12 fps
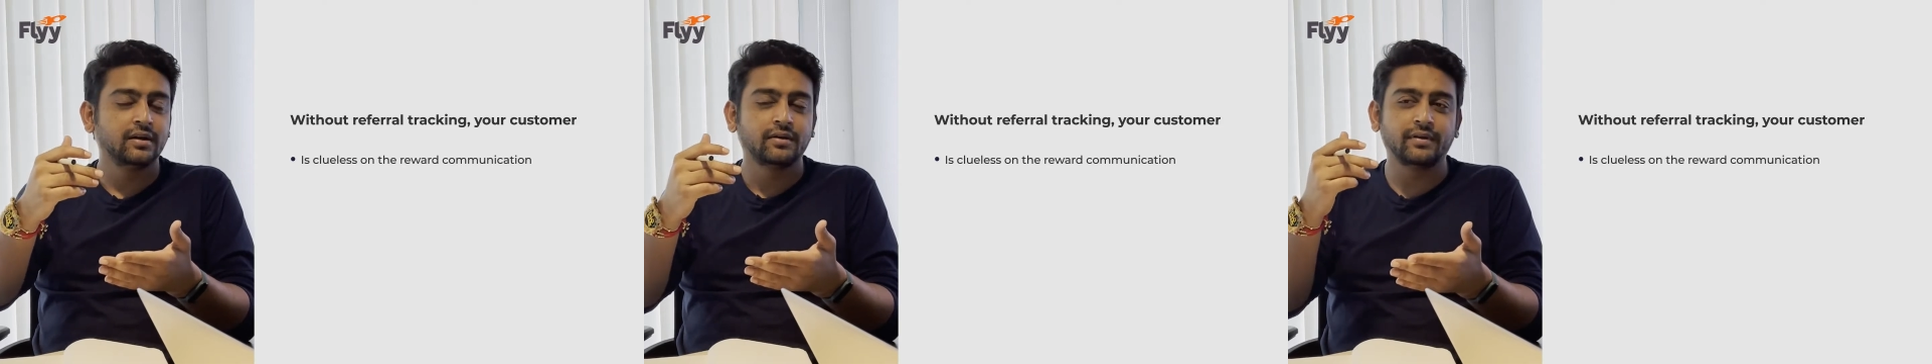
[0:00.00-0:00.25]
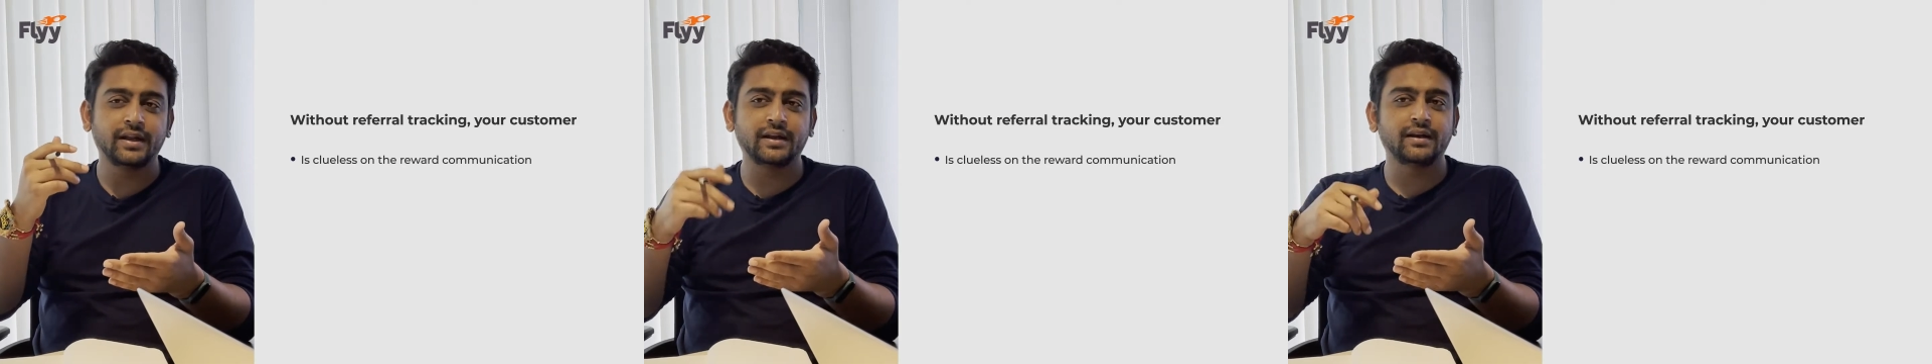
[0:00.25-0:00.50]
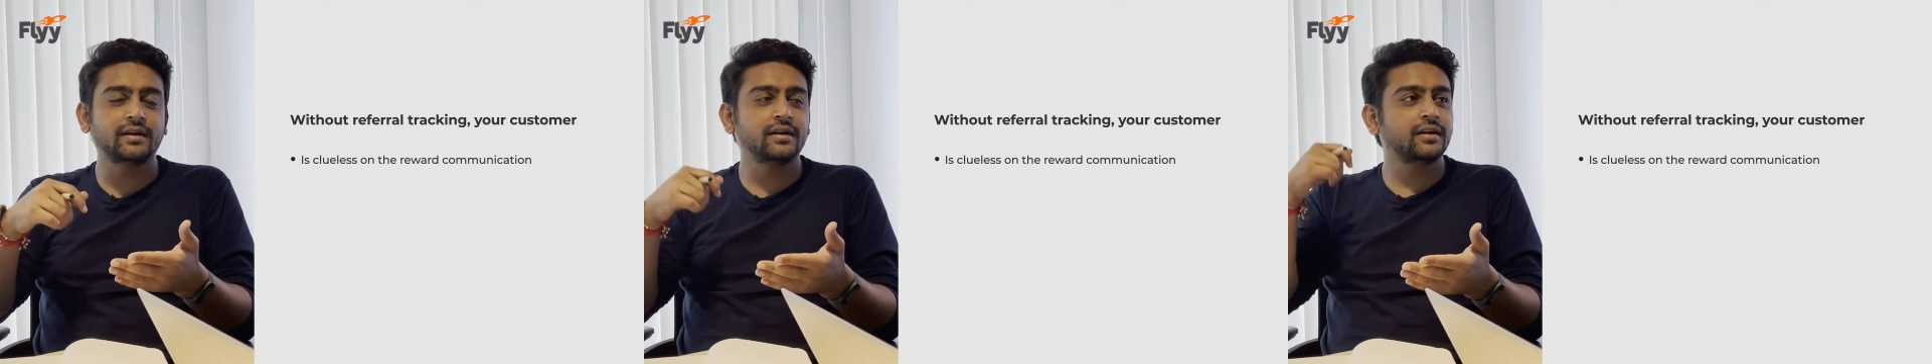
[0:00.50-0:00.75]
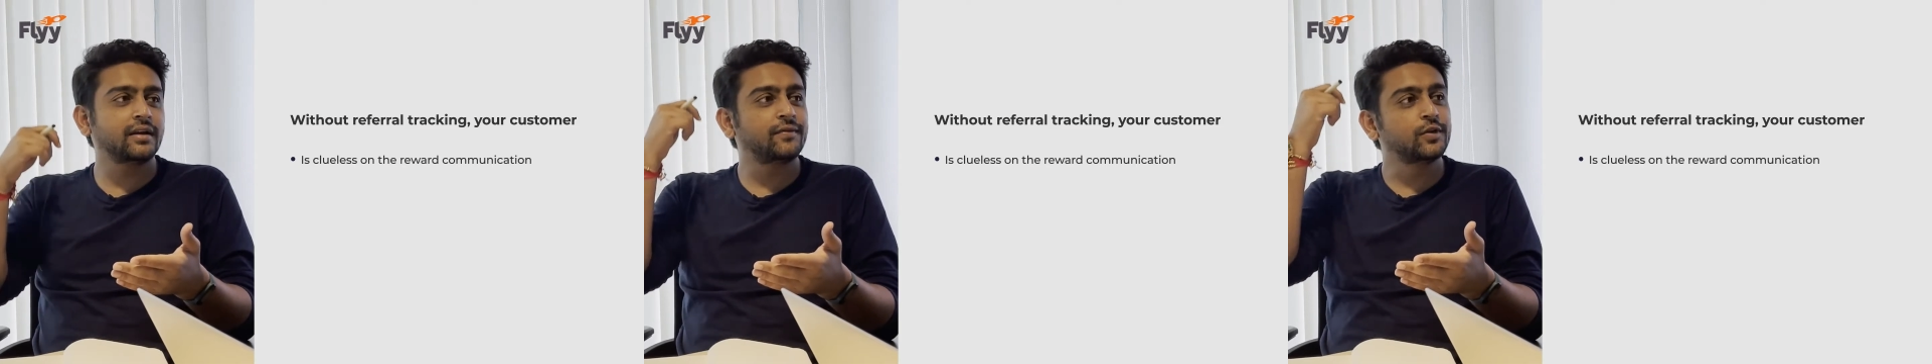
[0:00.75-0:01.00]

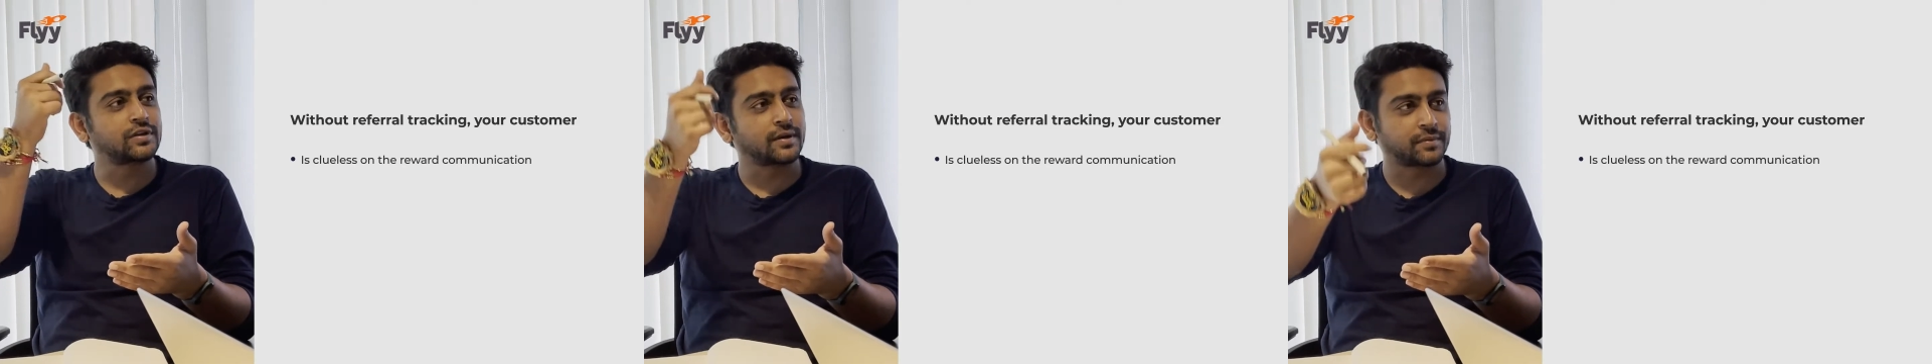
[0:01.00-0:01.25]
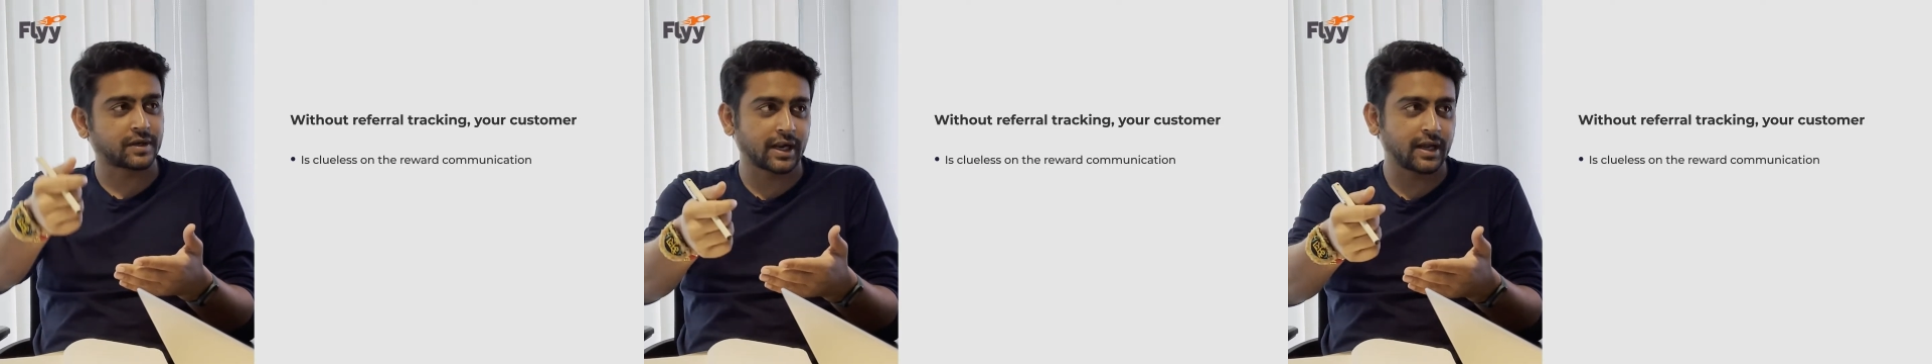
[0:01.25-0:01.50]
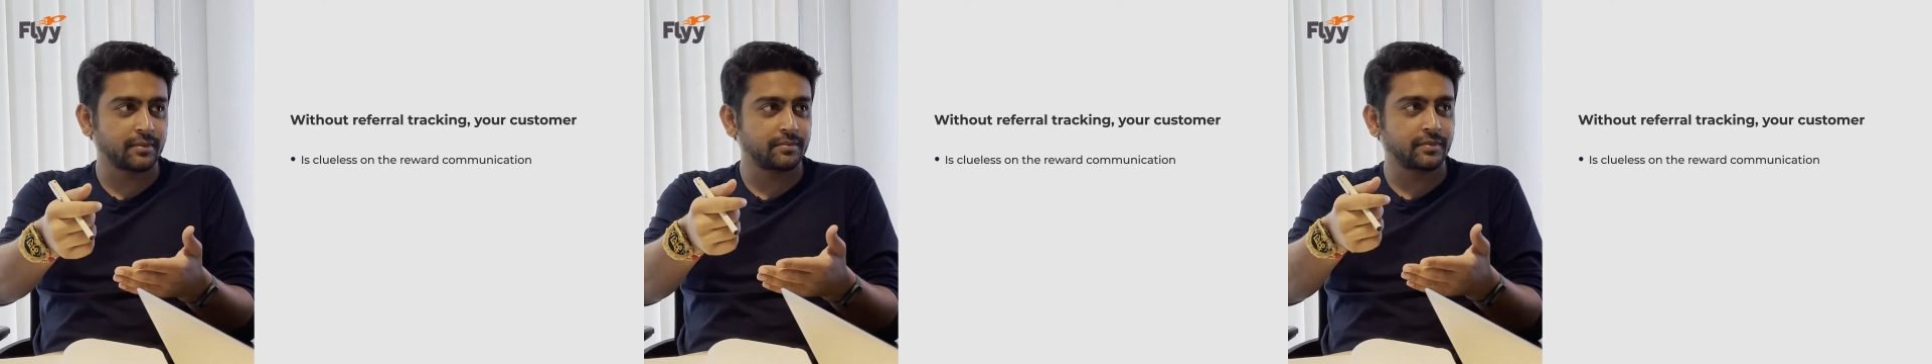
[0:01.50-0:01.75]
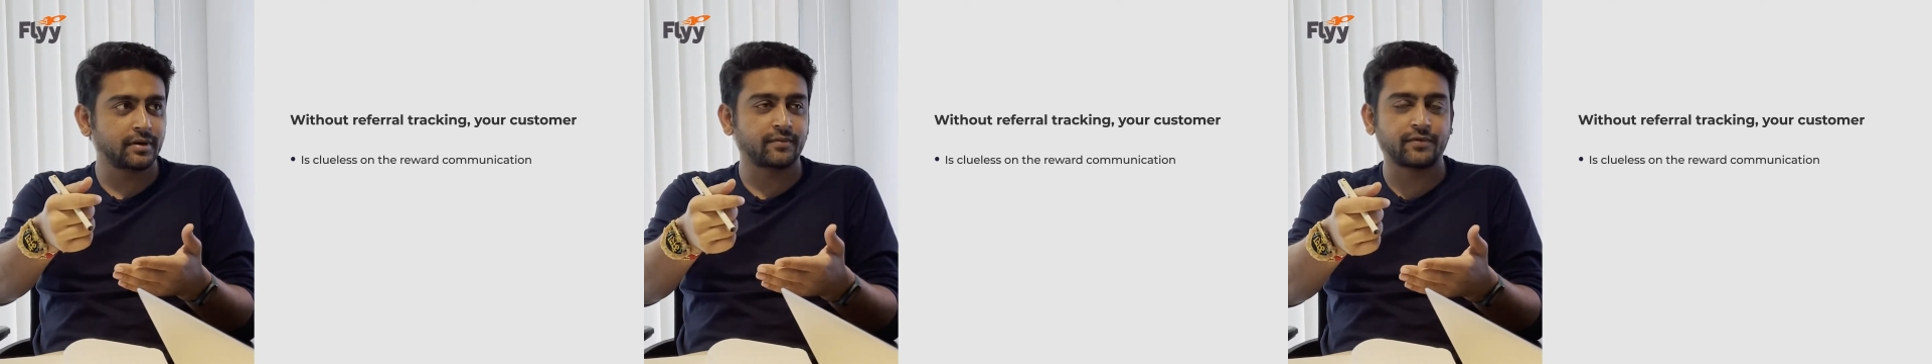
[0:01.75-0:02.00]
wherein if you subscribe
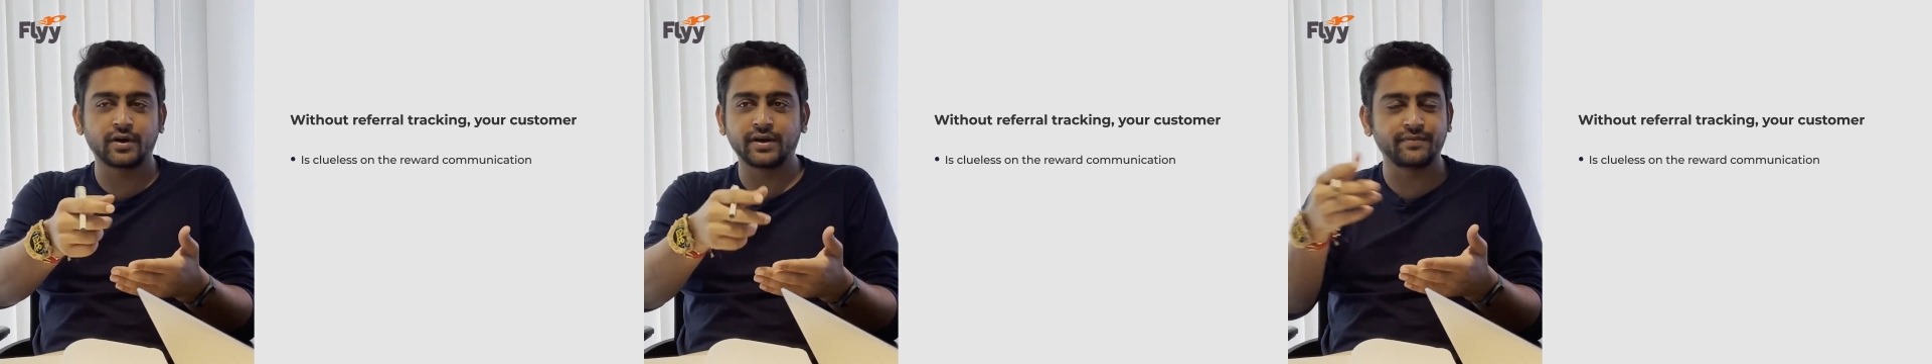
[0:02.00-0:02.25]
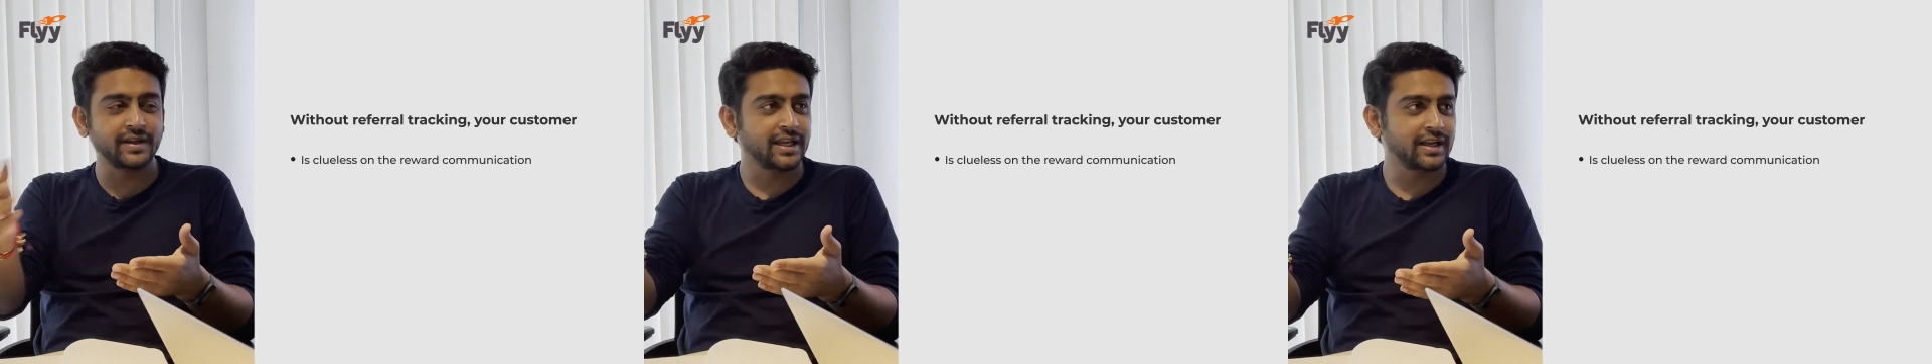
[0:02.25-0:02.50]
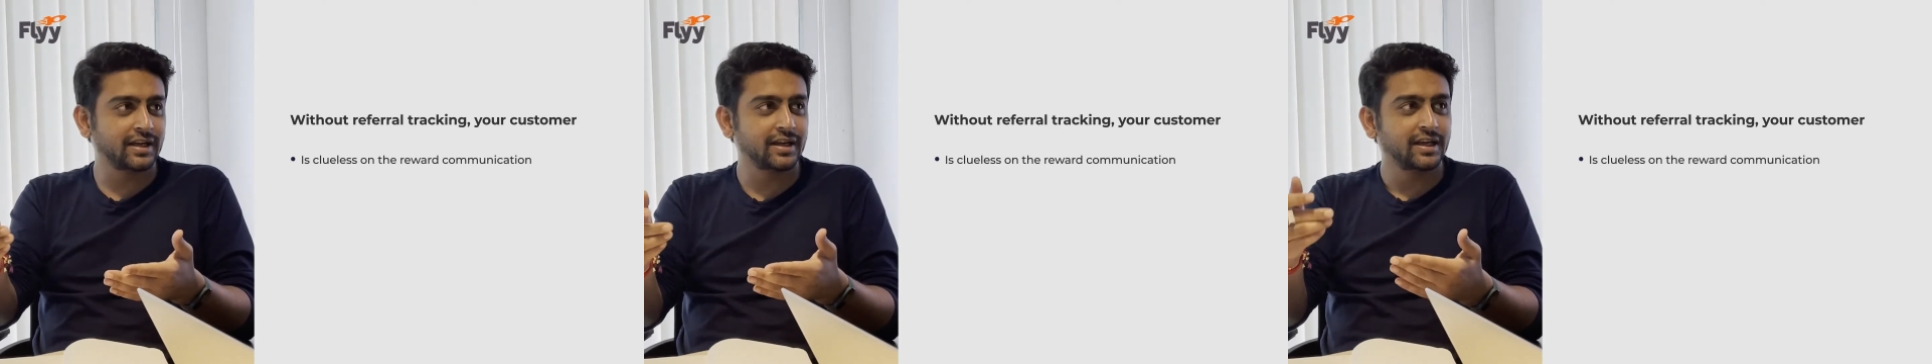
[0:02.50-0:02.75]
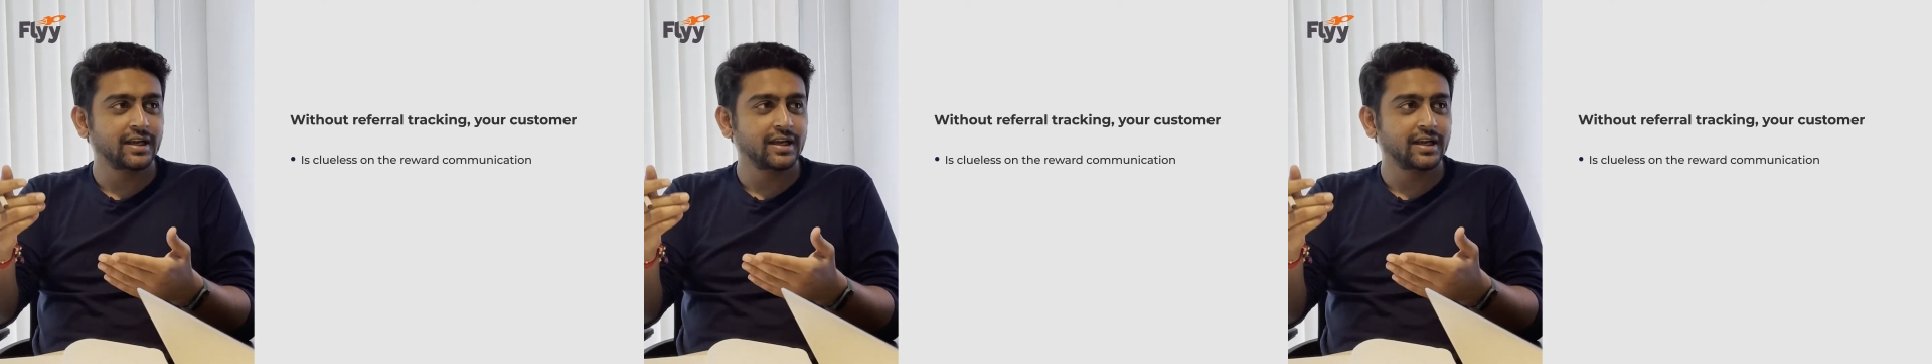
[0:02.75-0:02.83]
for a week,